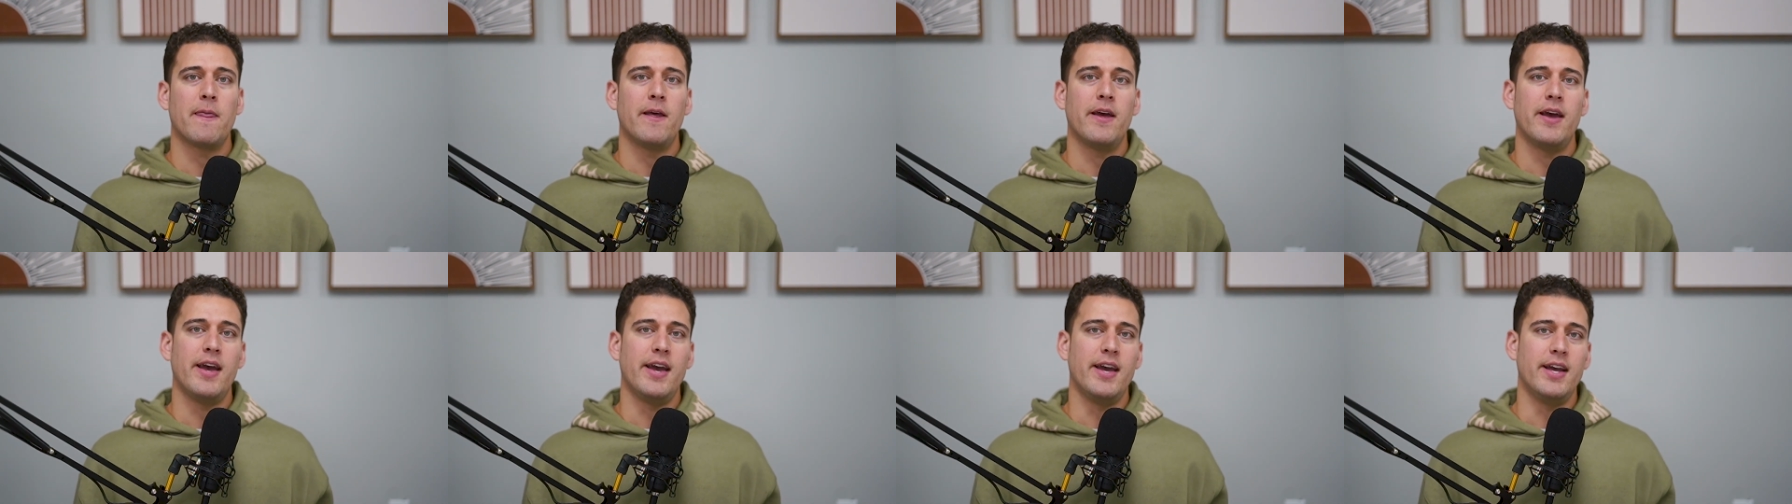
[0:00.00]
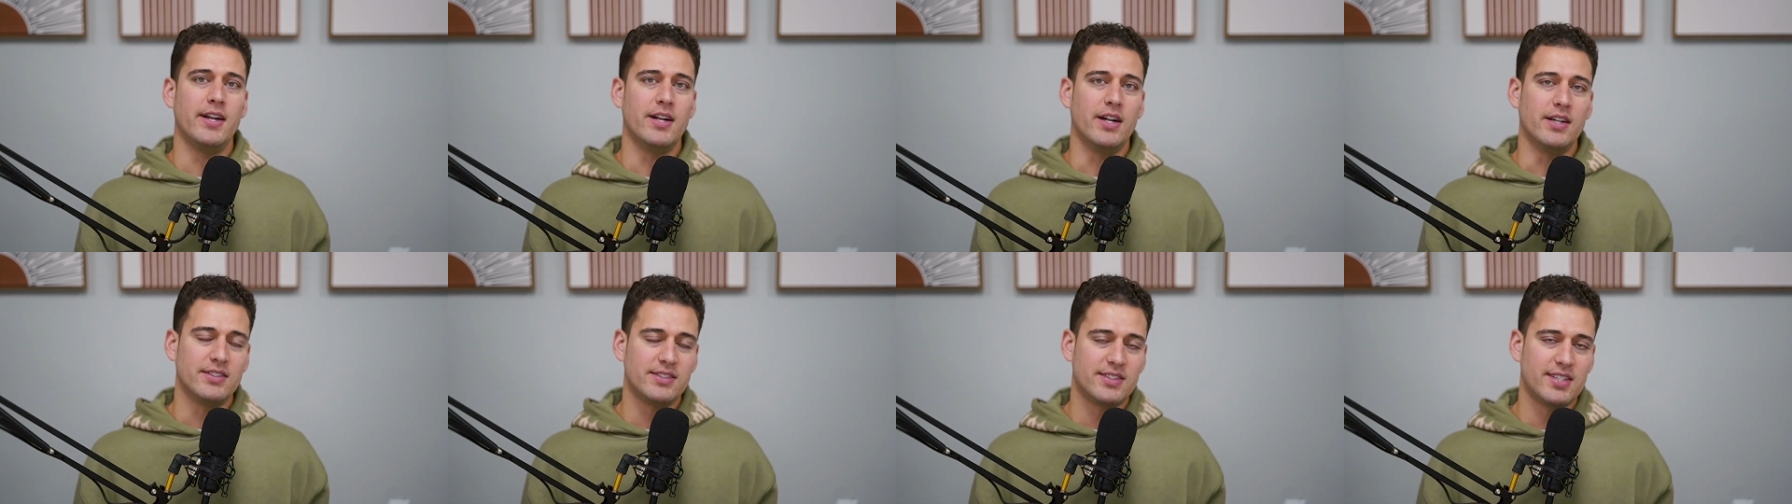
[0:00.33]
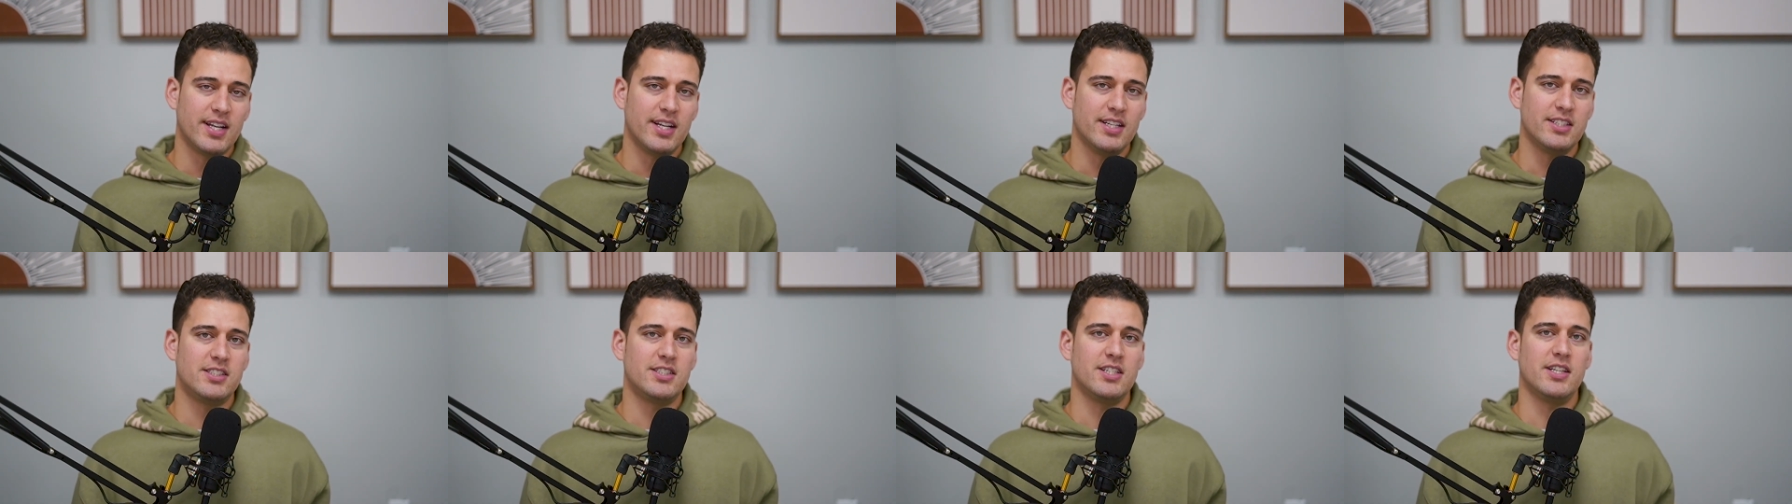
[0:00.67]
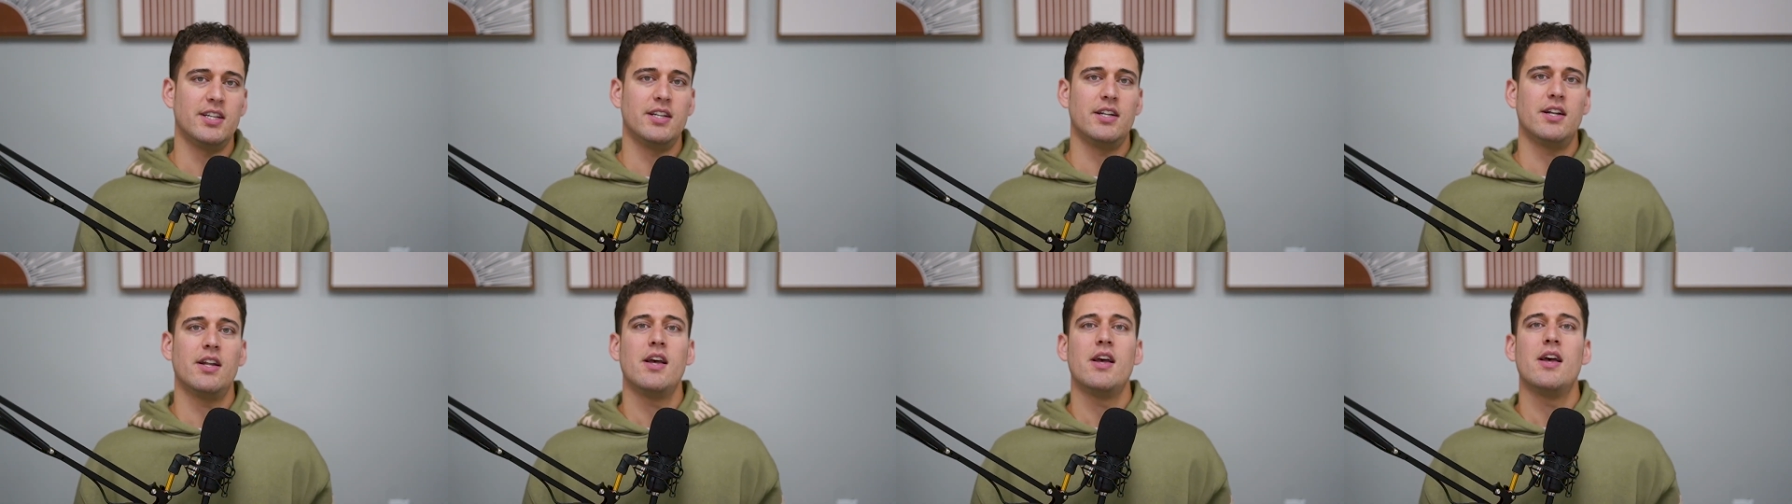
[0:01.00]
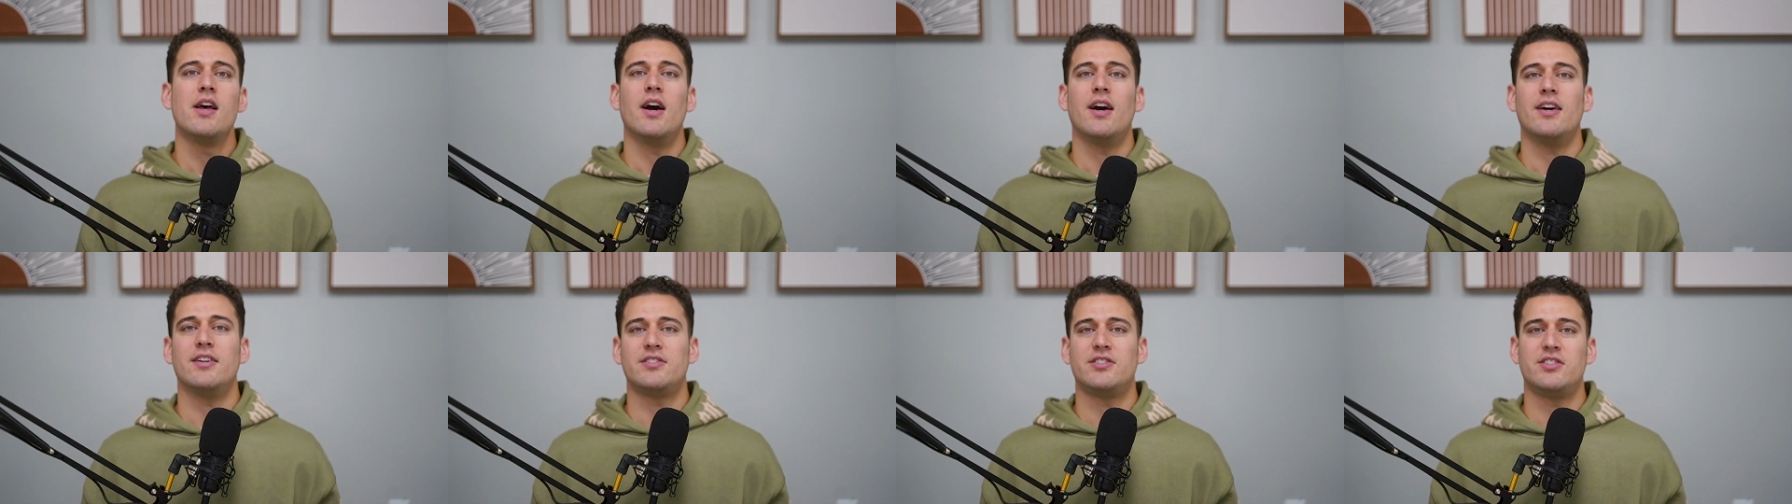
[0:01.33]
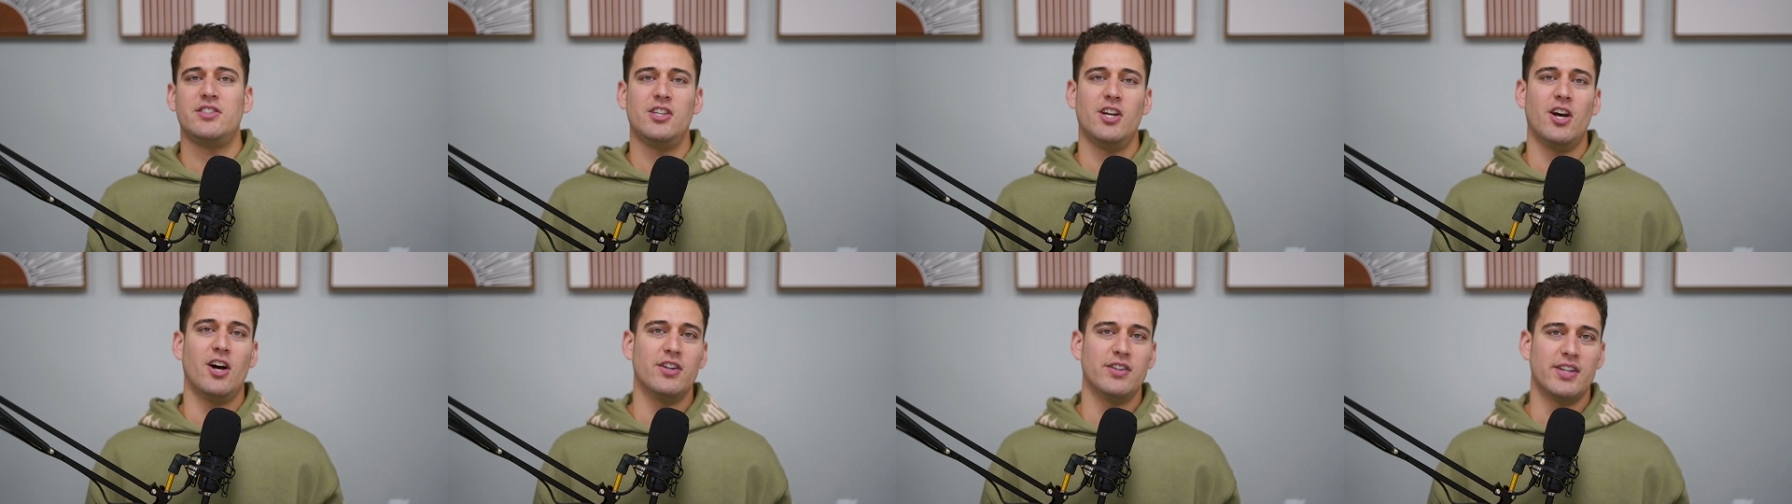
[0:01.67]
and attention. I'll
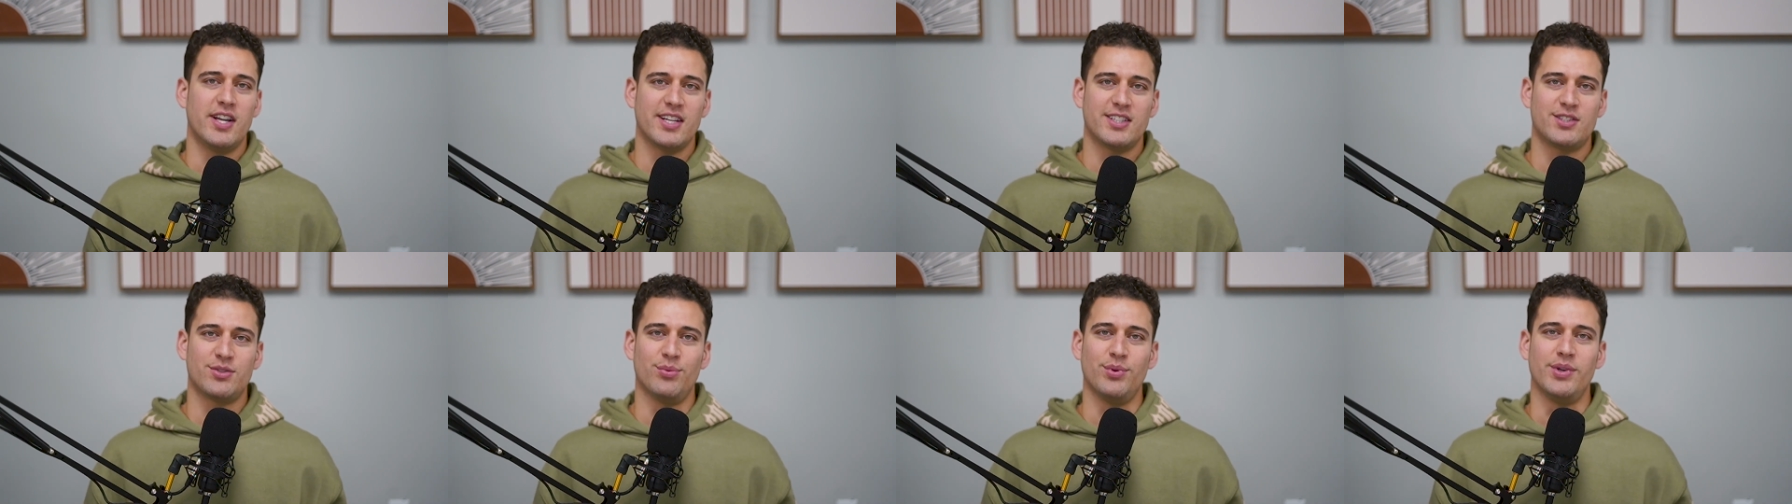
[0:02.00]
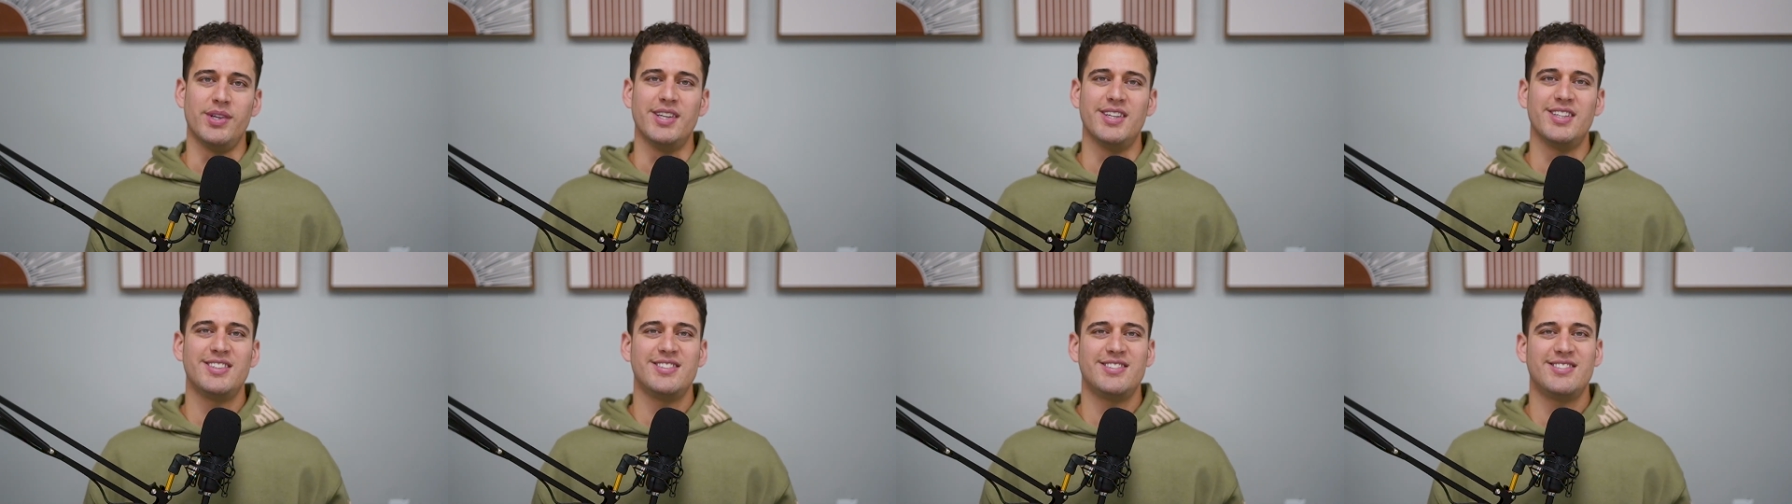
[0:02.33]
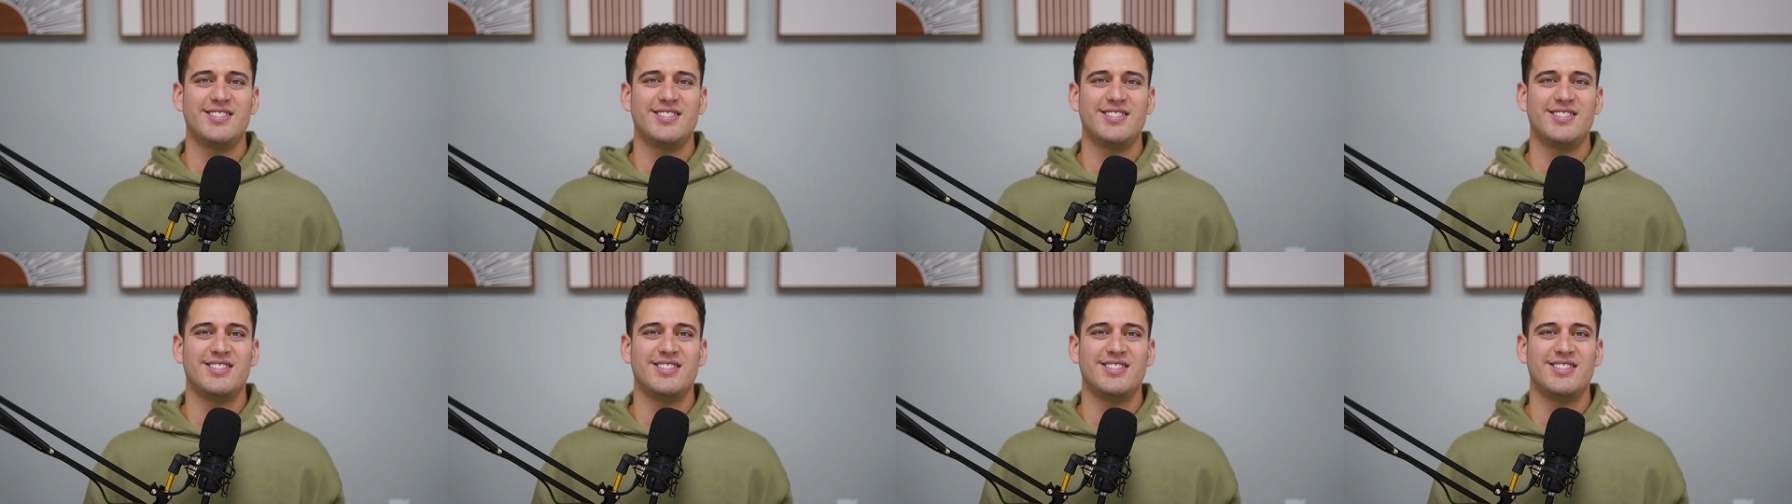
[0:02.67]
see y'all next week.